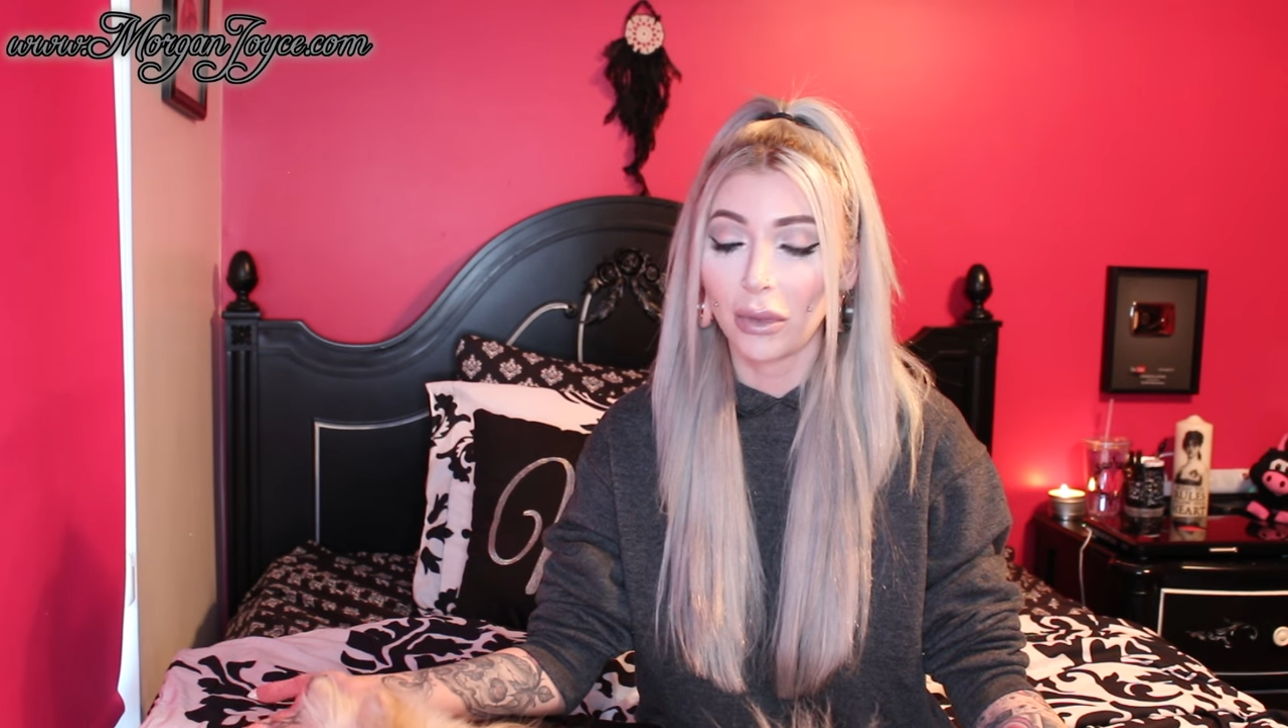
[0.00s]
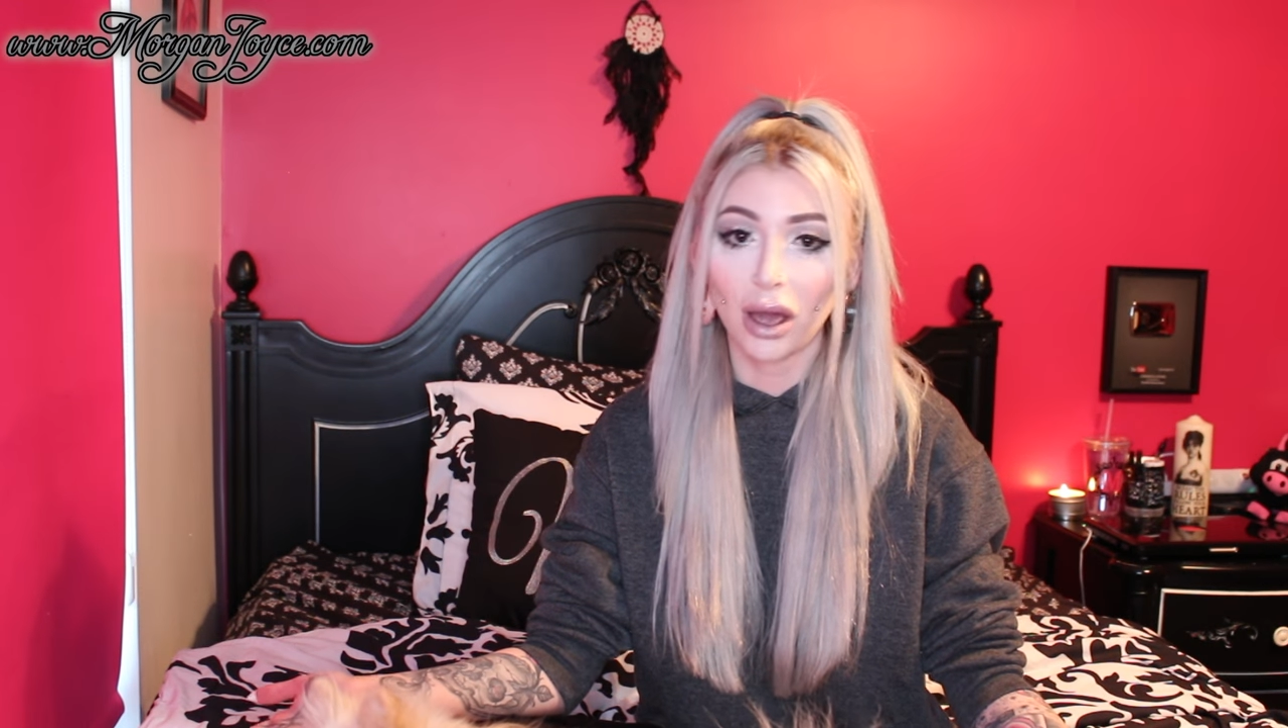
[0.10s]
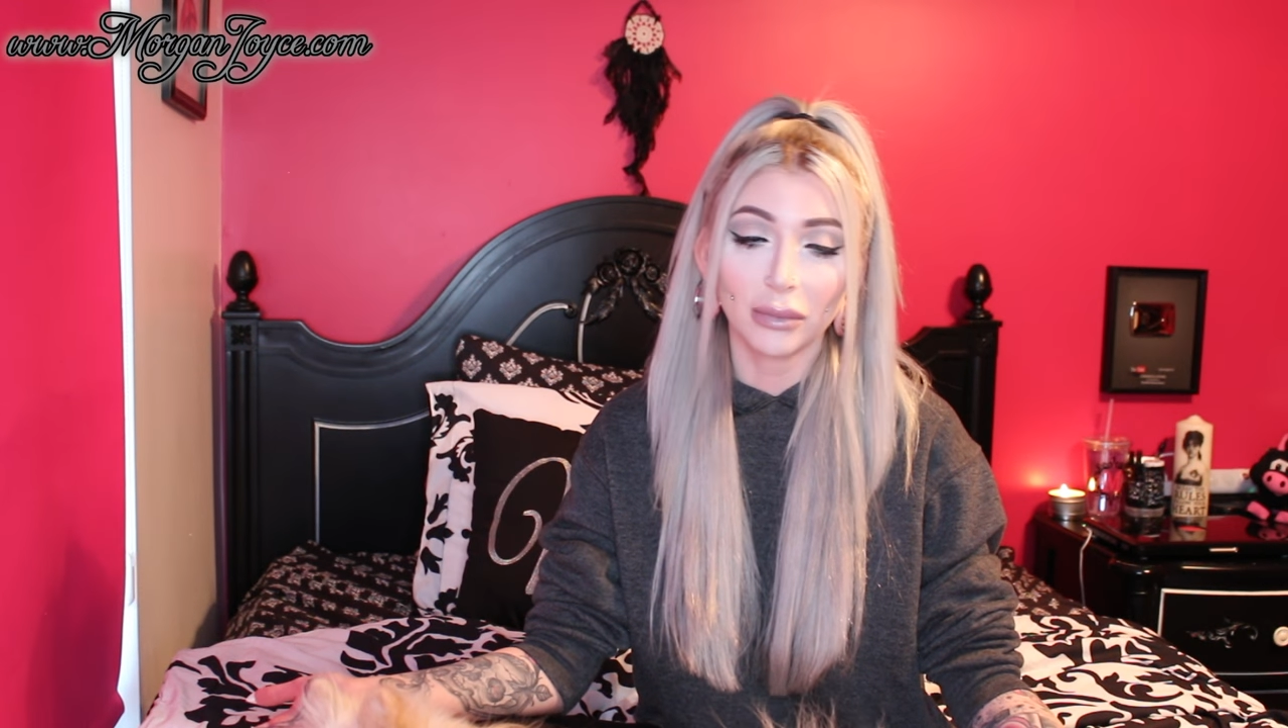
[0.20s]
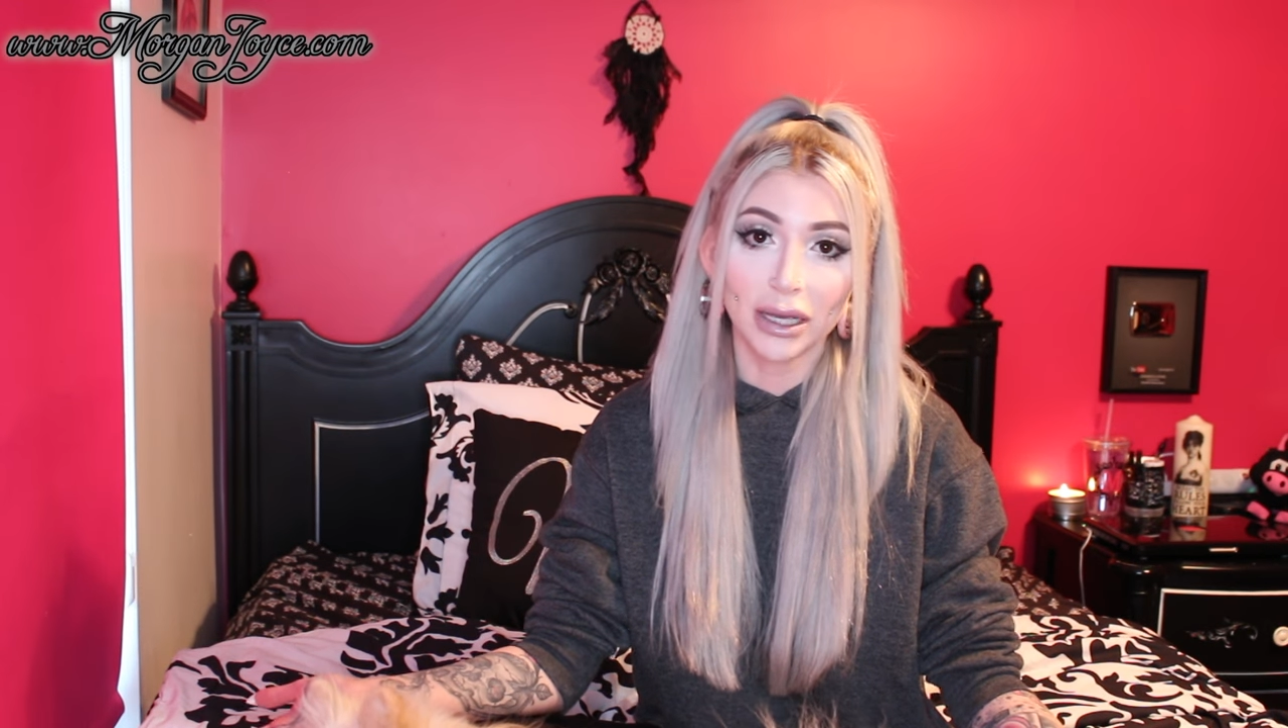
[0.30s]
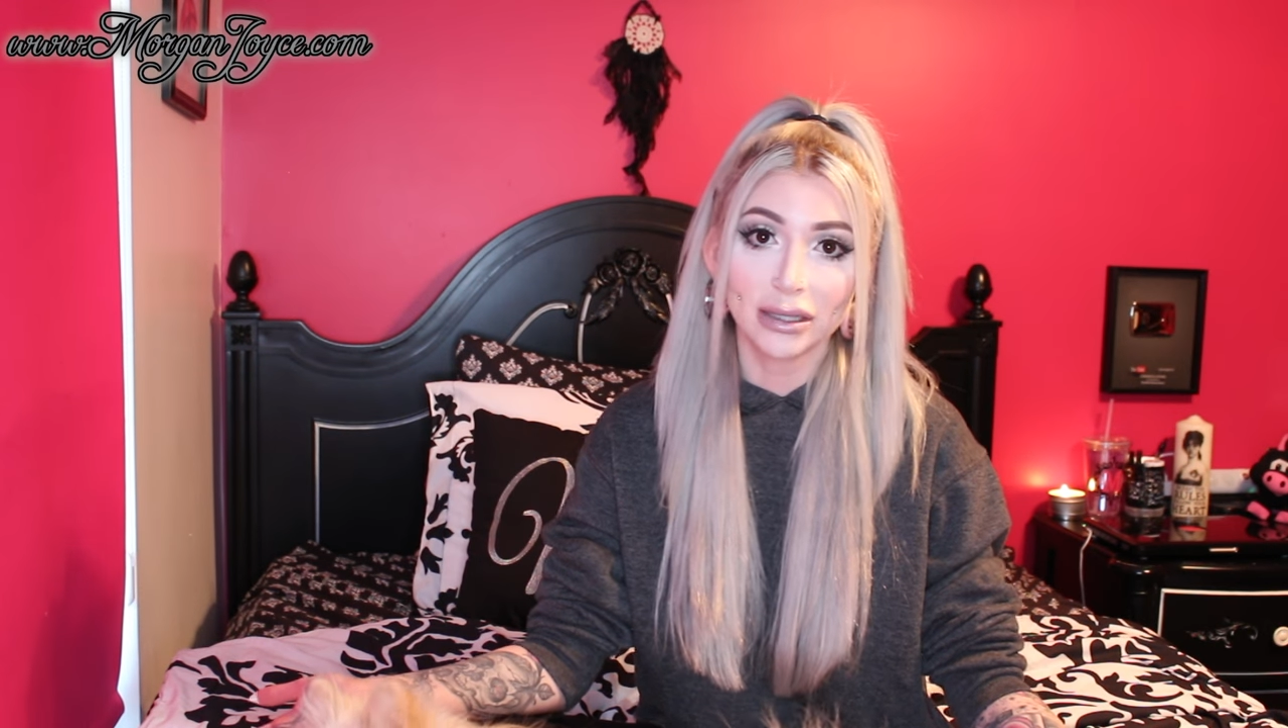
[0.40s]

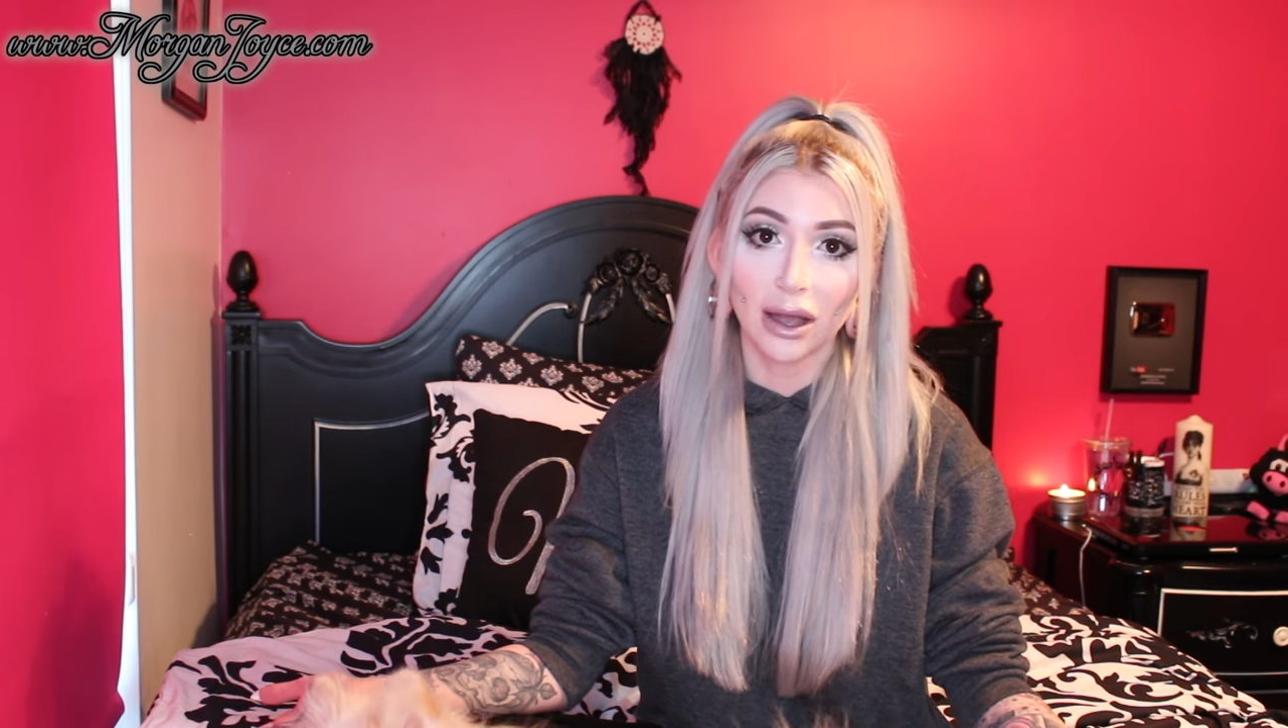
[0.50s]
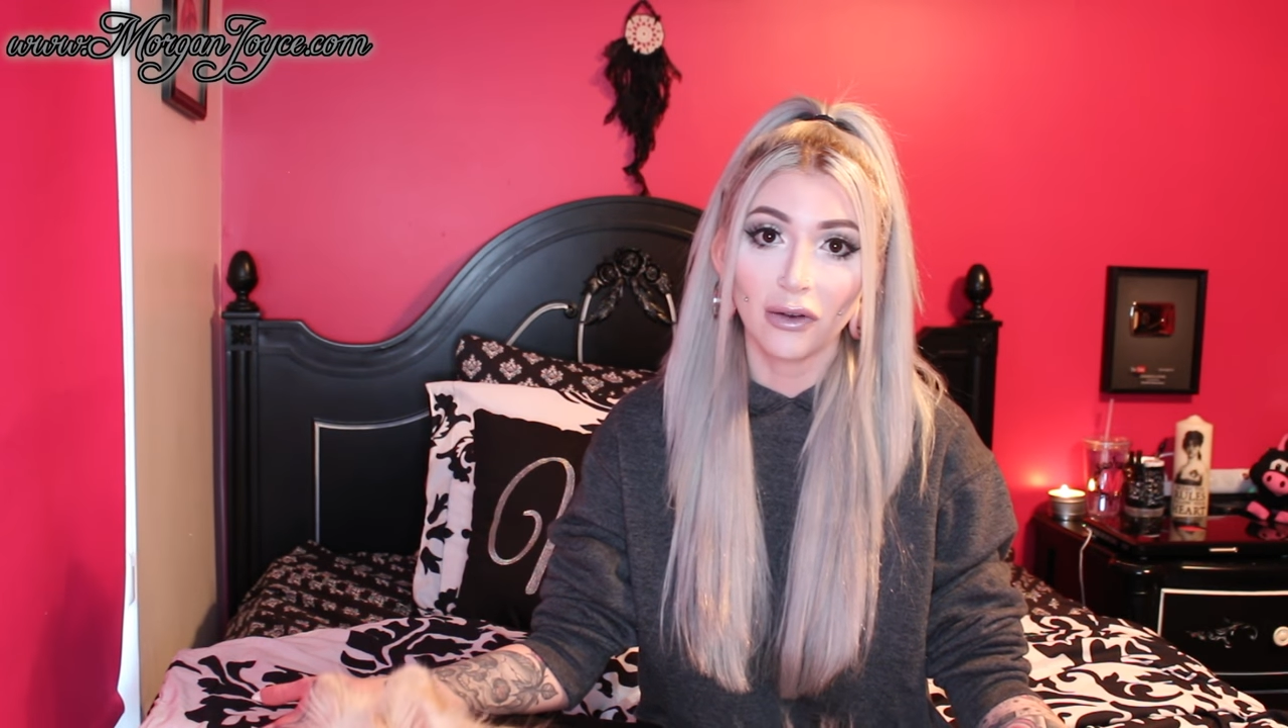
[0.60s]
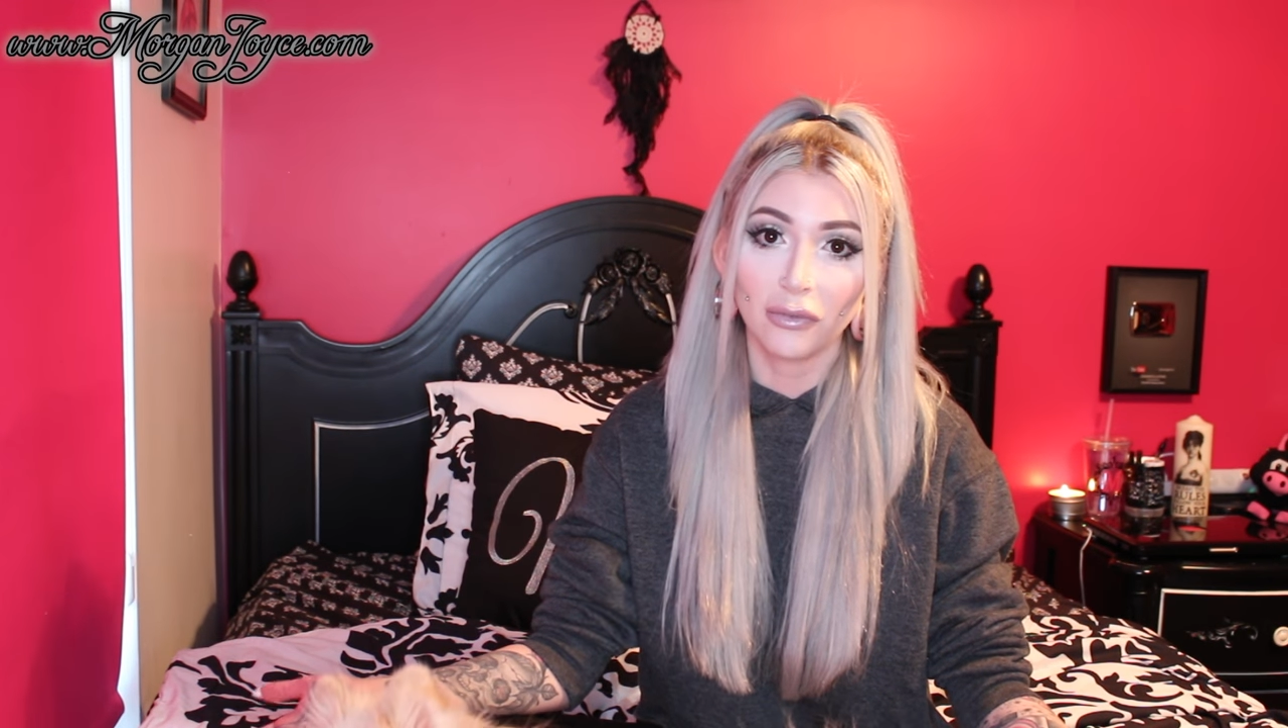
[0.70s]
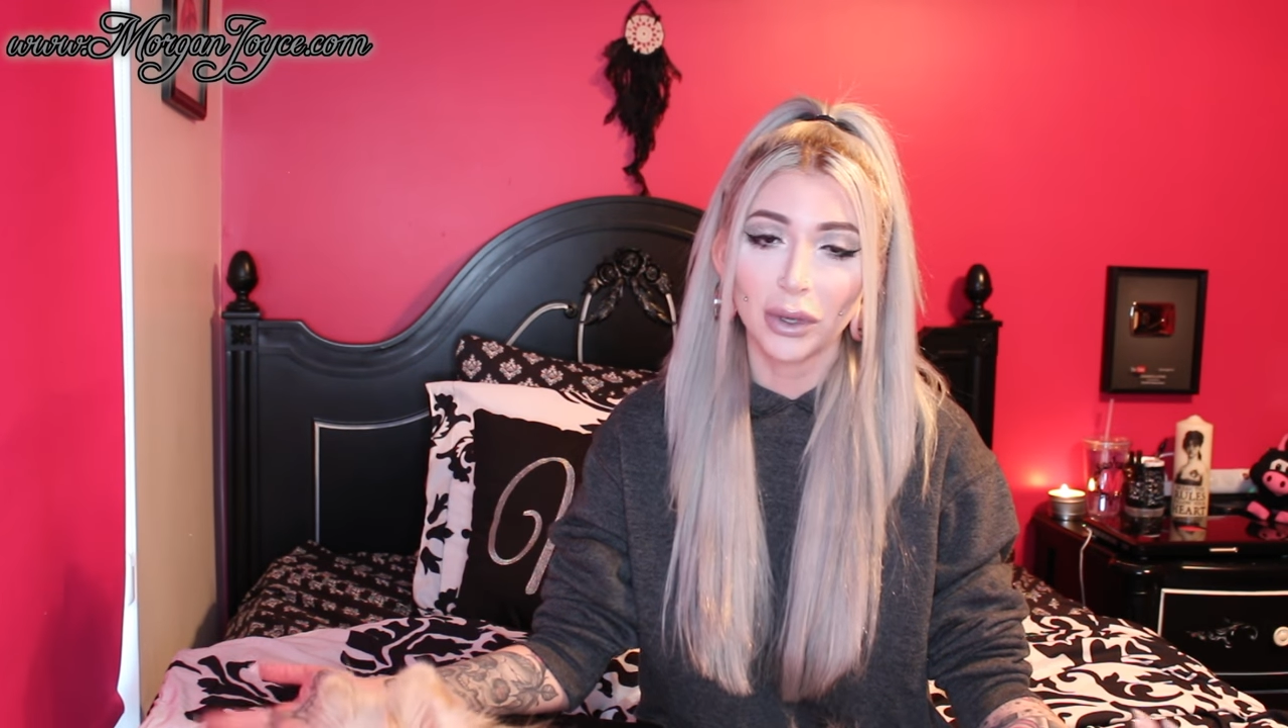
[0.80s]
on myself,